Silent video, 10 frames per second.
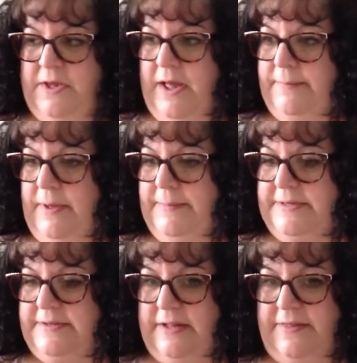I'm
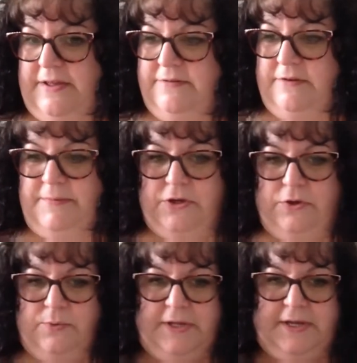excited. I think it's going to be
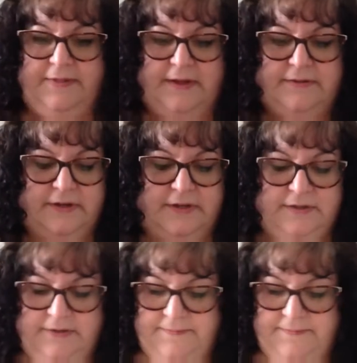cute when I get that done.